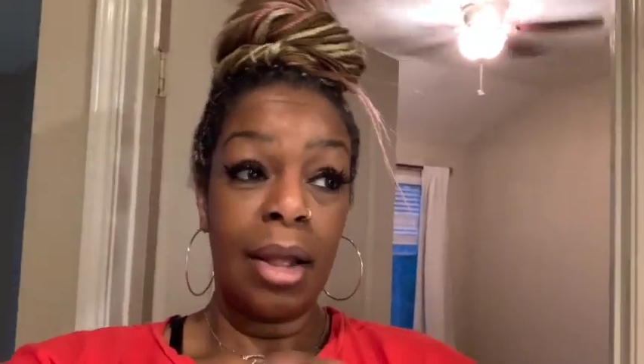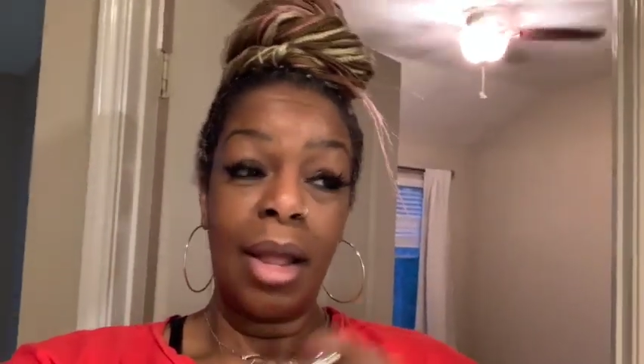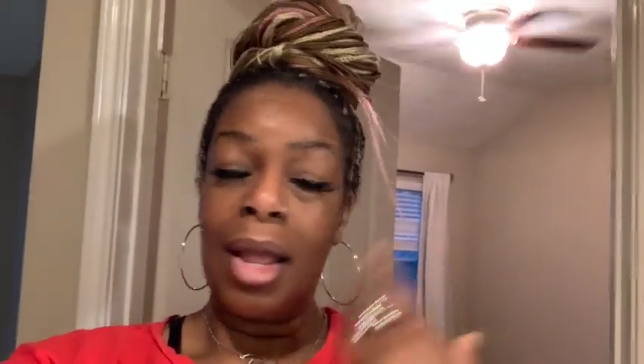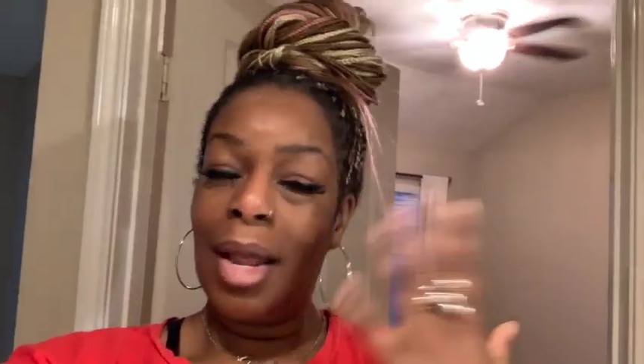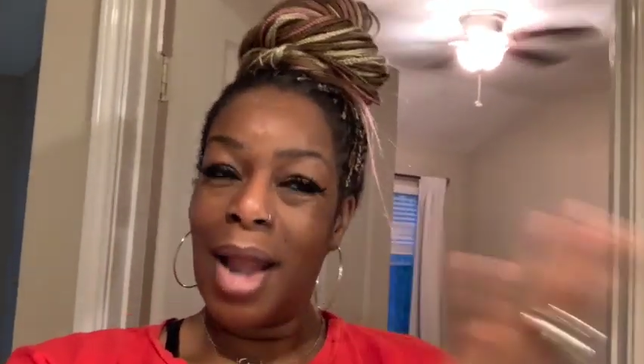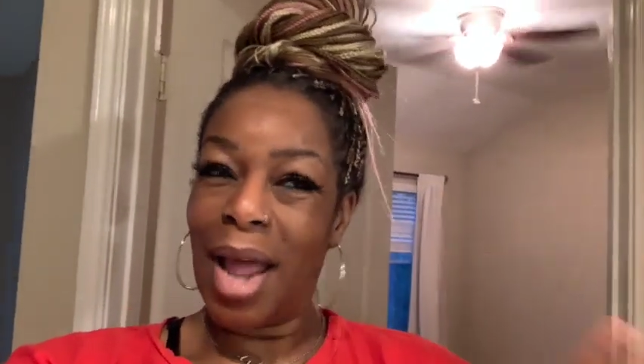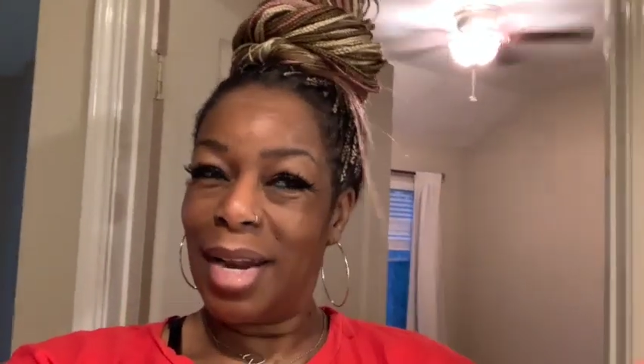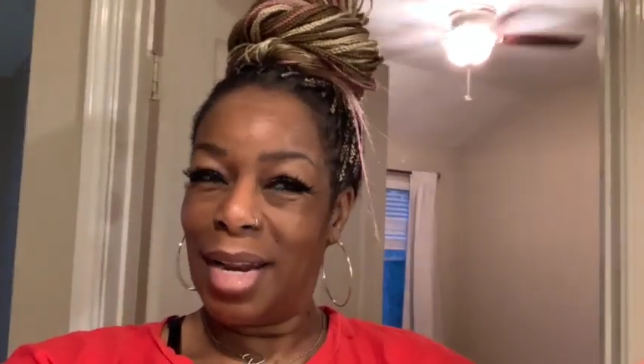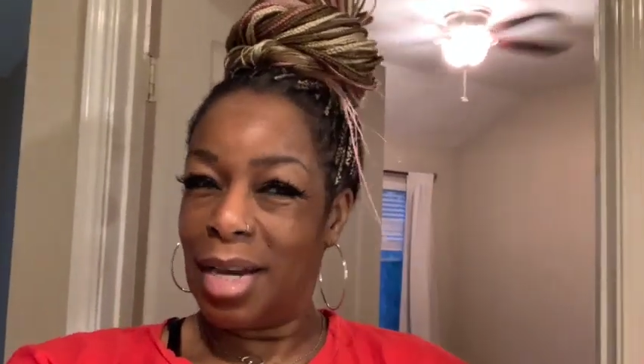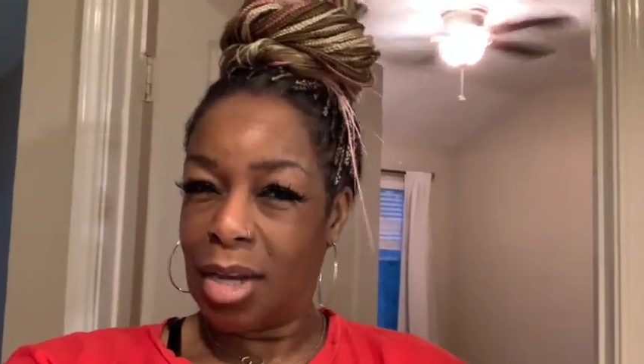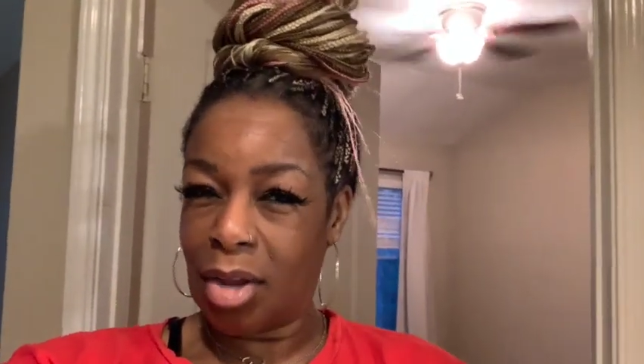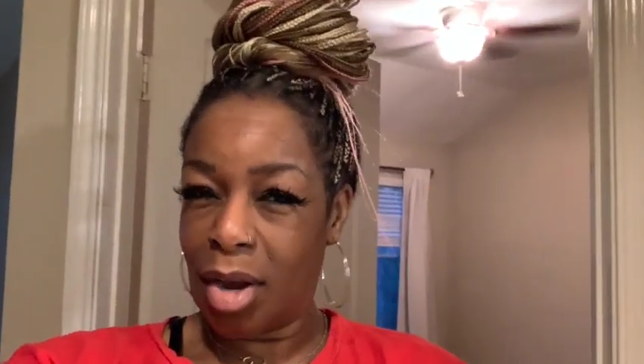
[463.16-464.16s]
And I
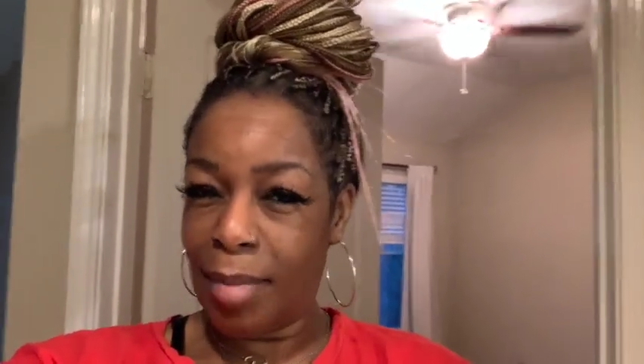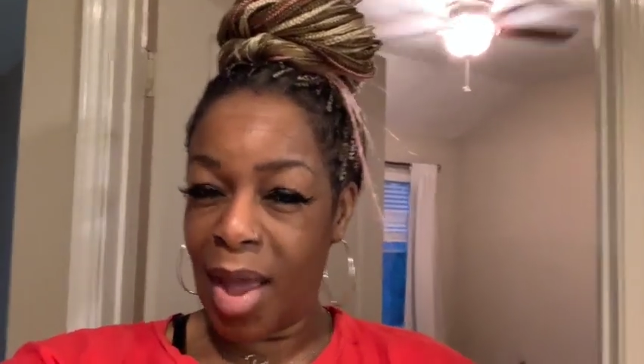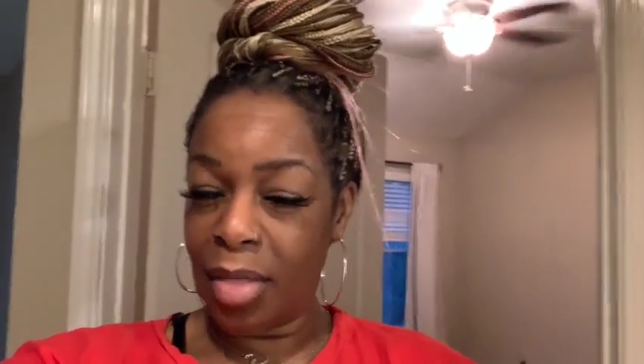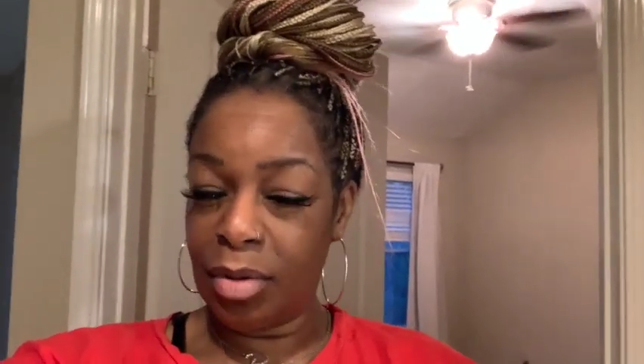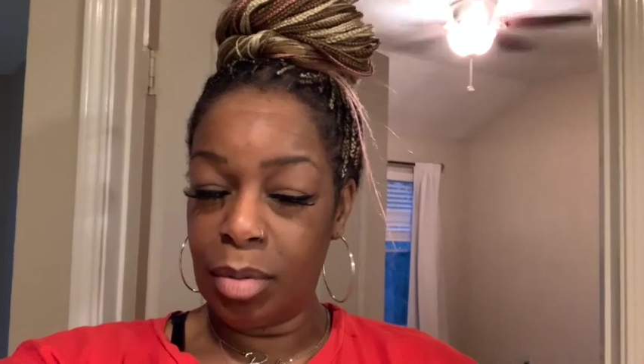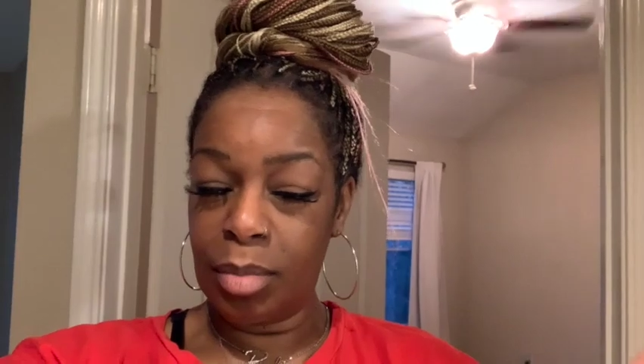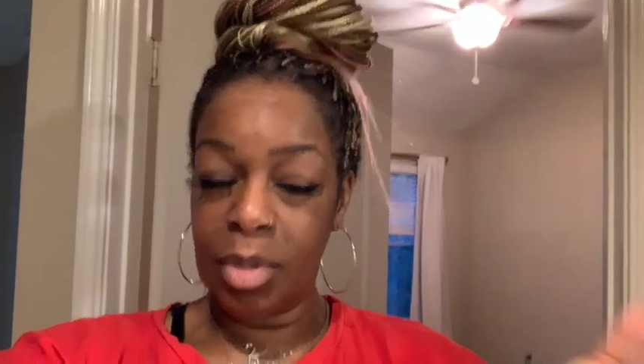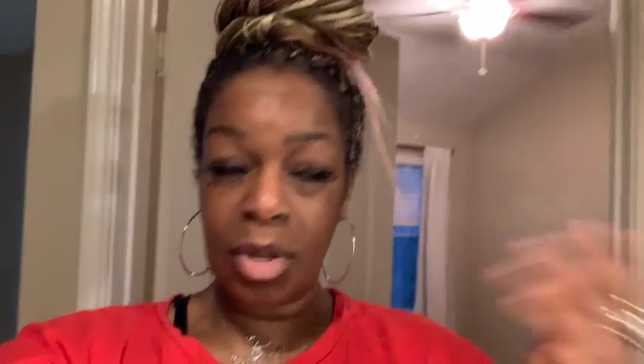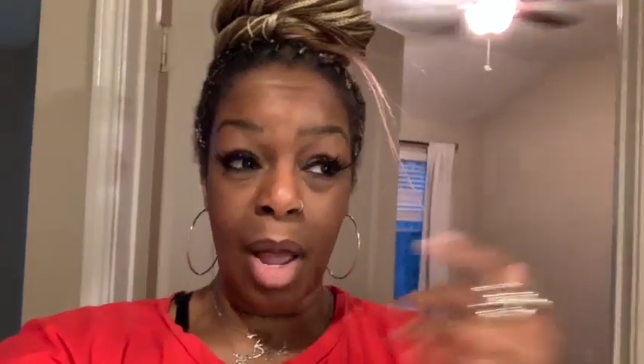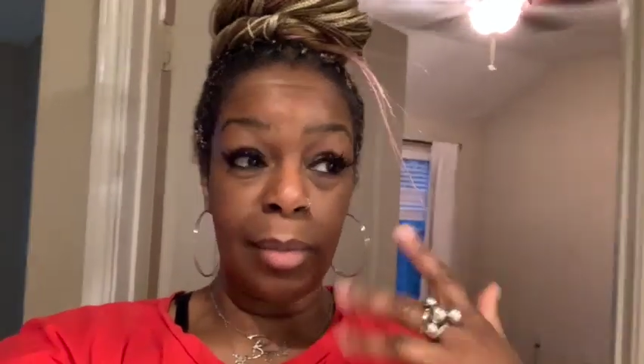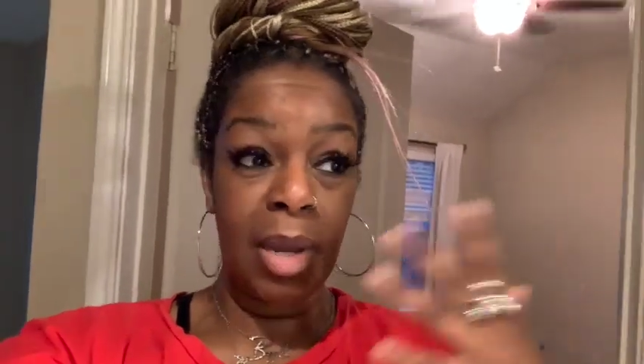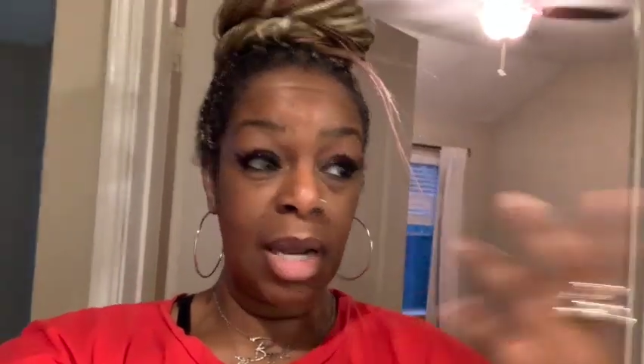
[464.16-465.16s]
didn't look at the bathroom, so
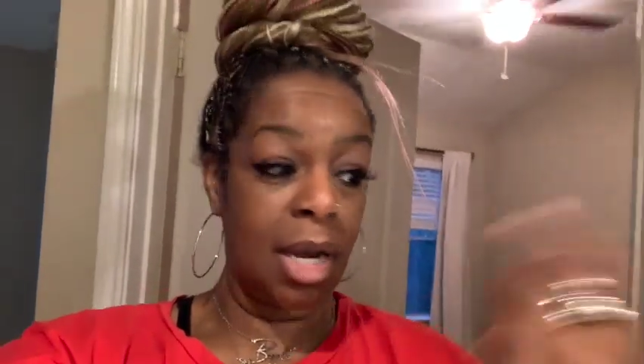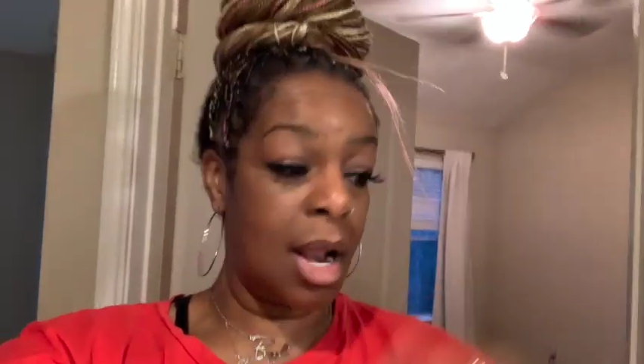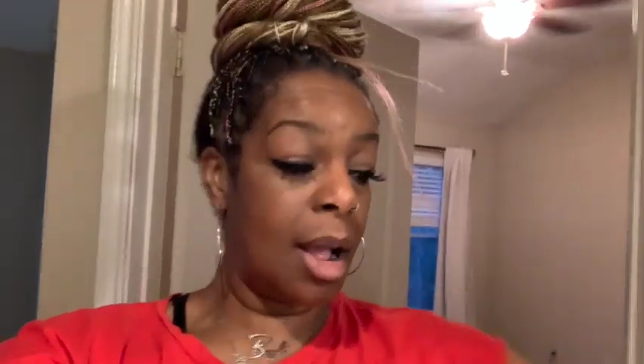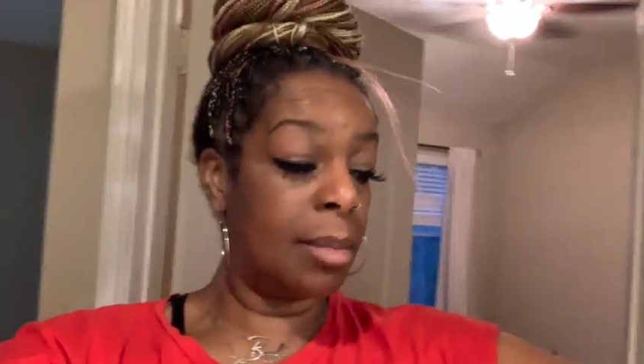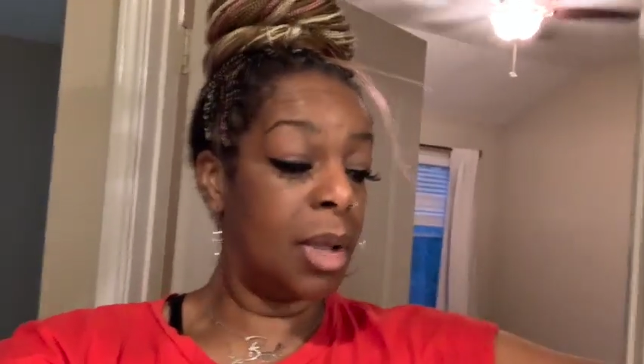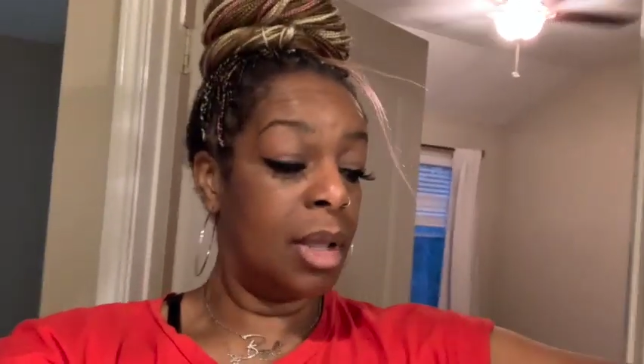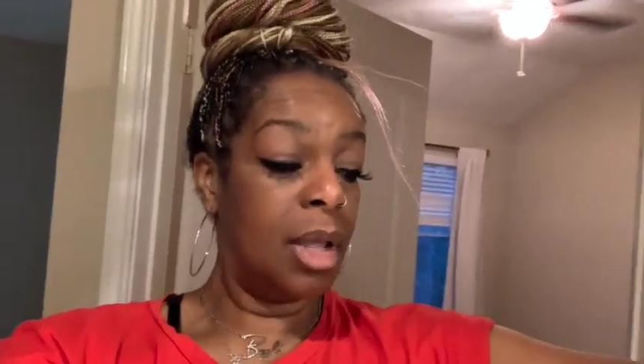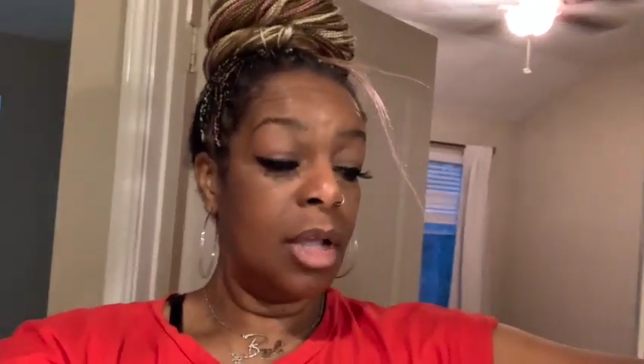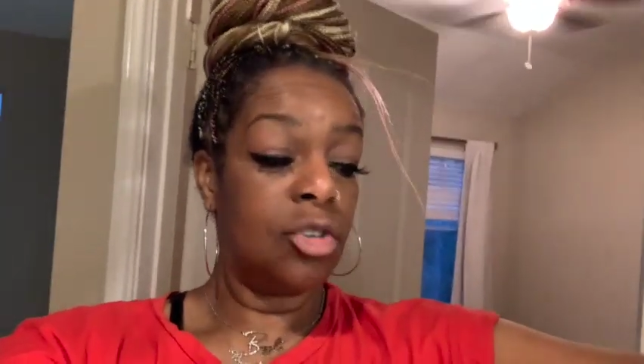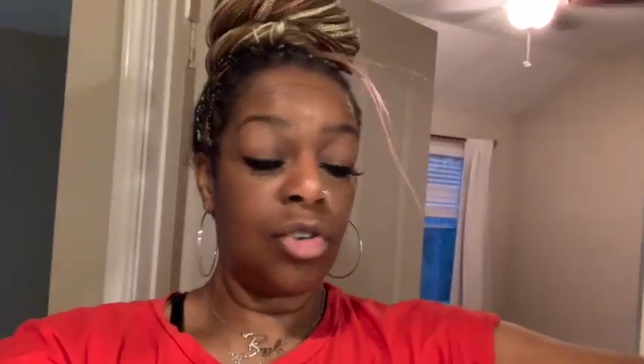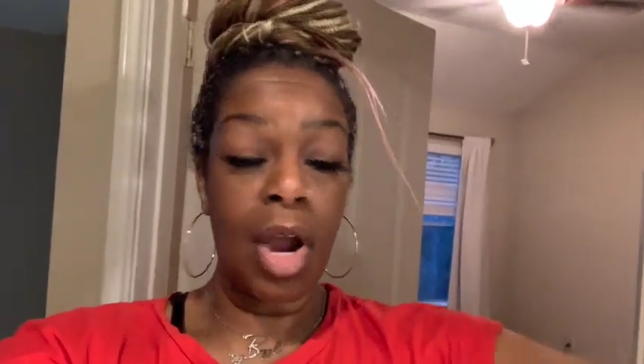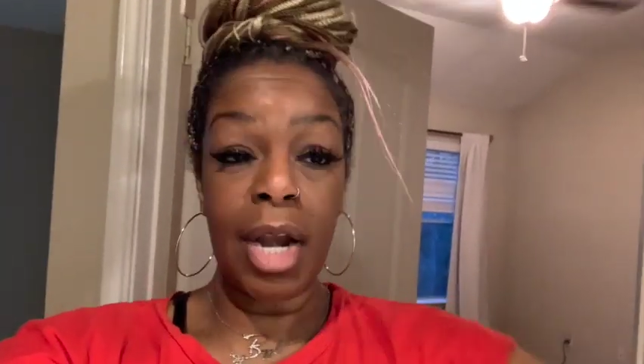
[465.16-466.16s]
I'm getting up,
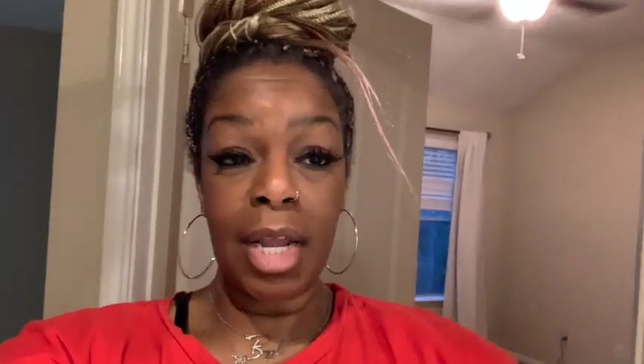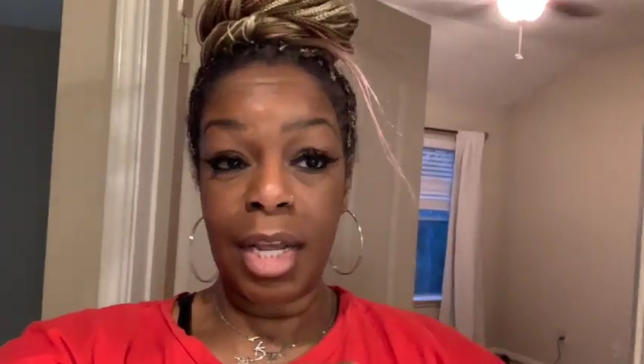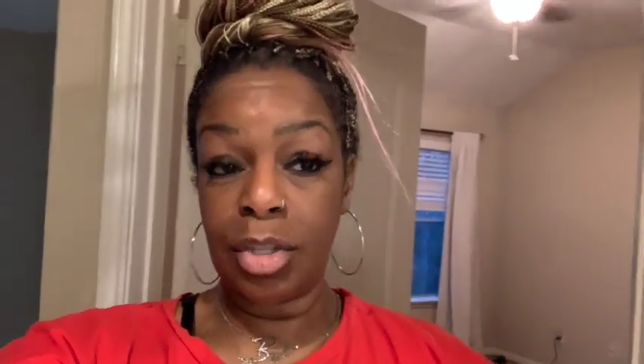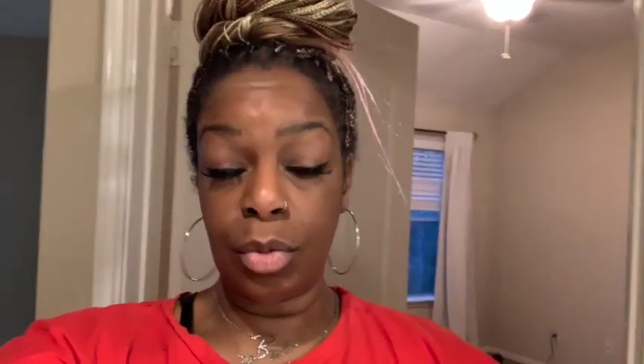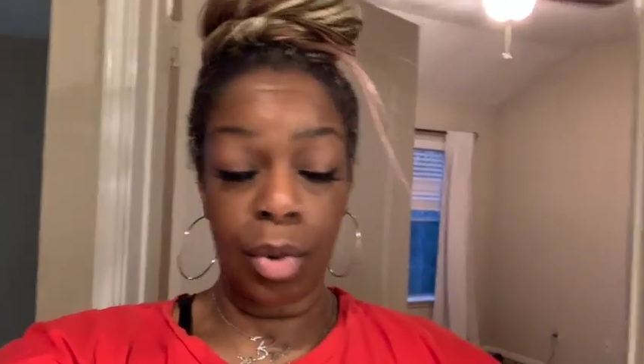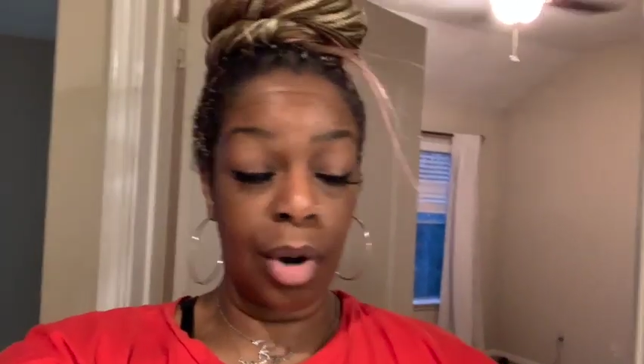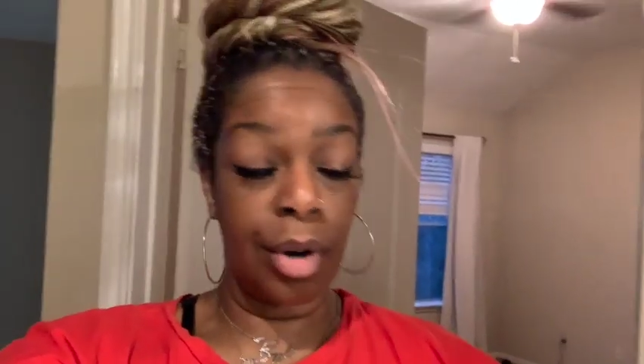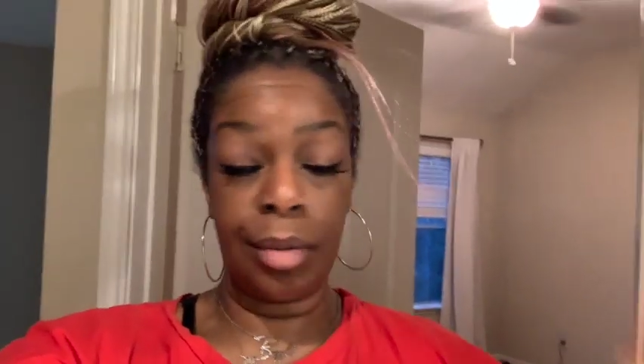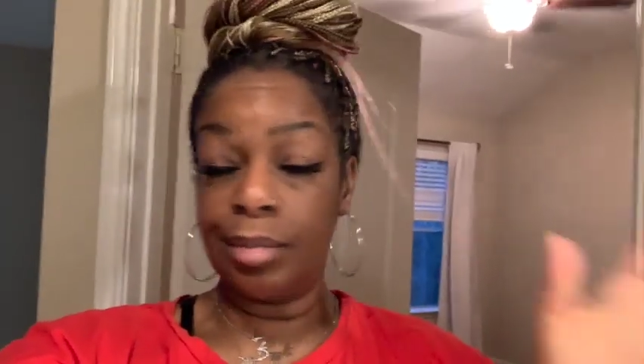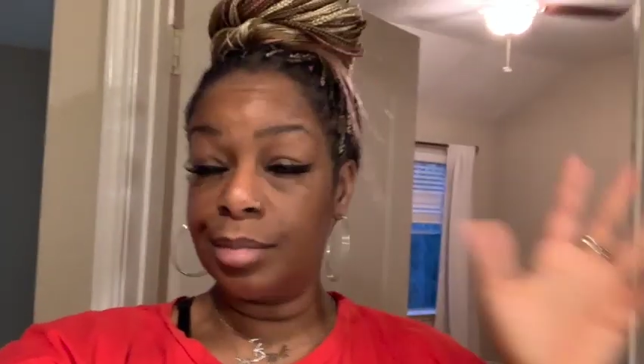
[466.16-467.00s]
trying to get to work.